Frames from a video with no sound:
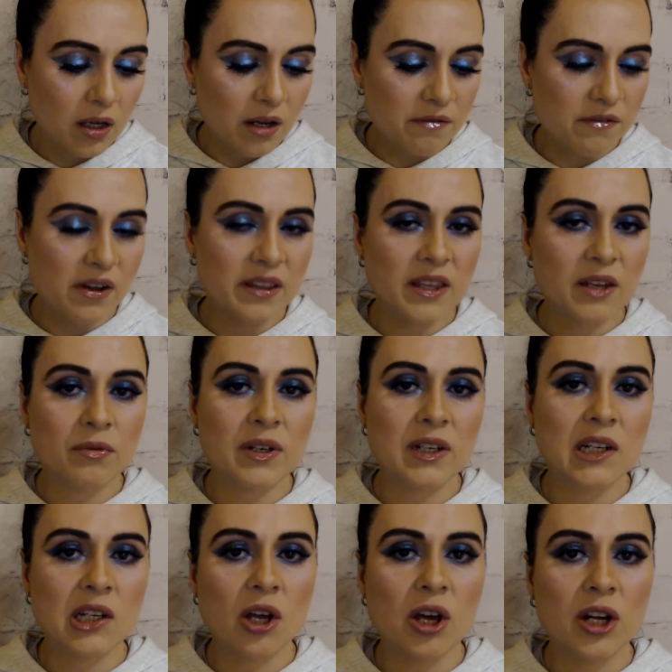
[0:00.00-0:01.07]
I find they're
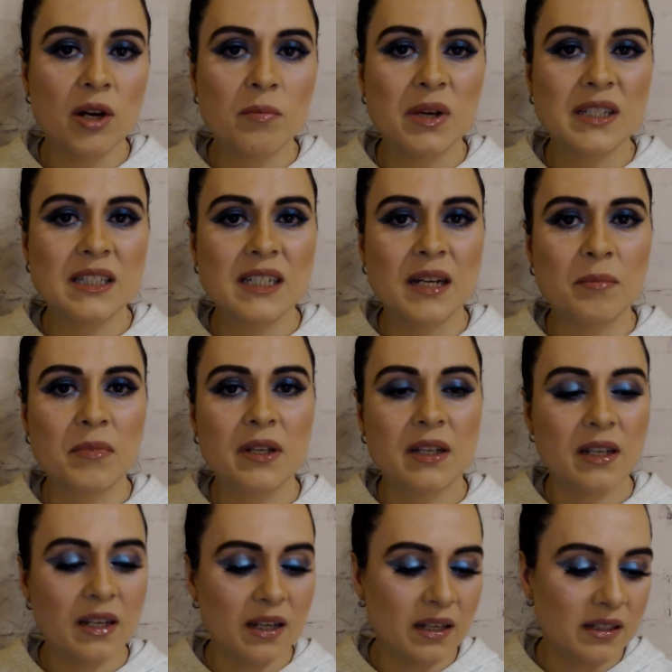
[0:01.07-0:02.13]
really light on my
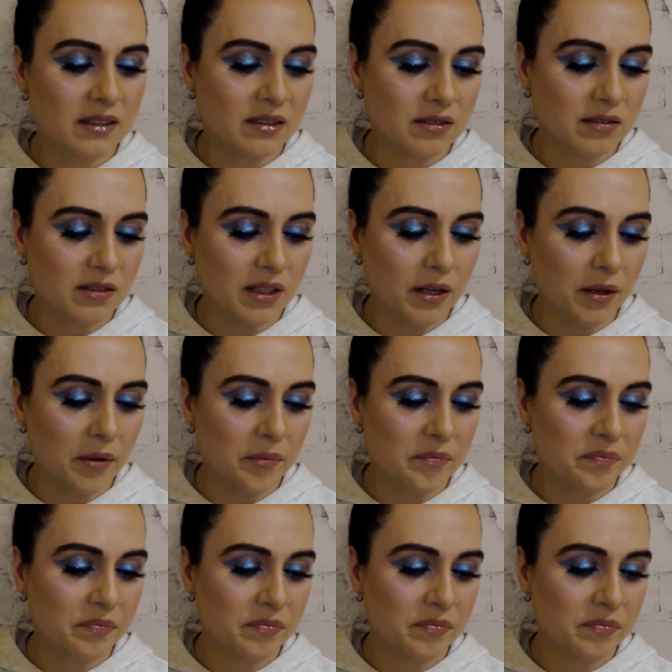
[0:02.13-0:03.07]
stomach, and yeah,